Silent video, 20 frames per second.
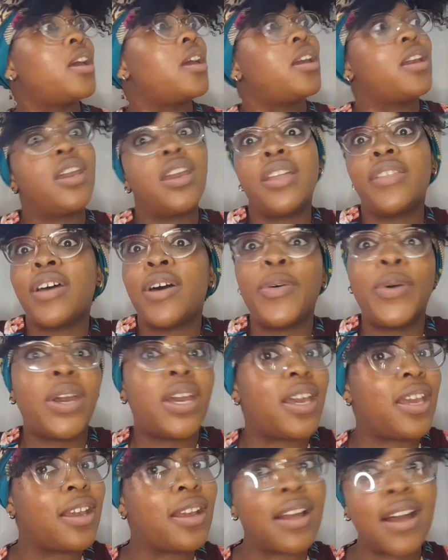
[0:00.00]
Either
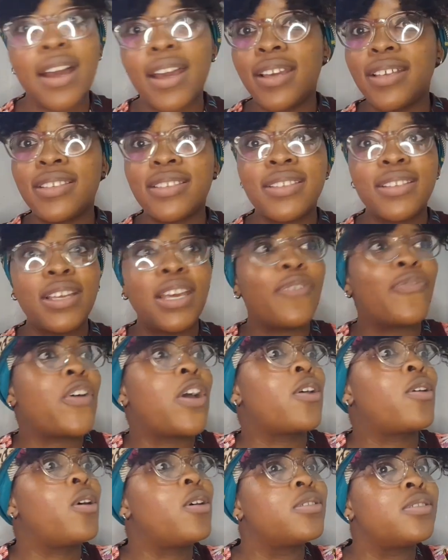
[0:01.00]
way, guys, if I
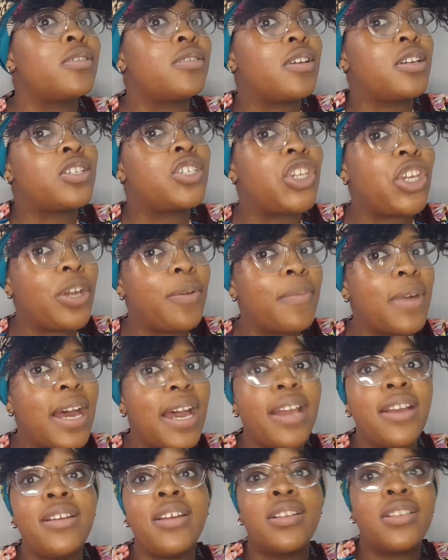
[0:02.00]
go to the gym,
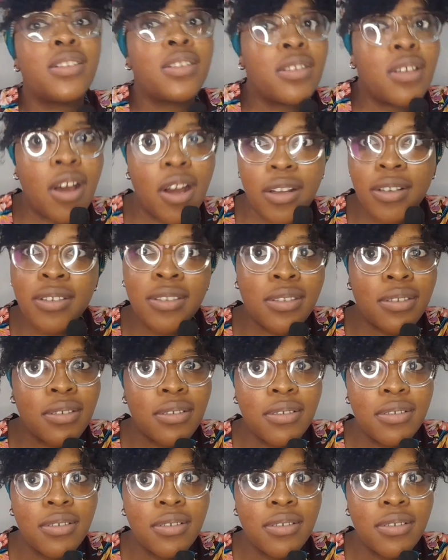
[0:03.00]
I need socks.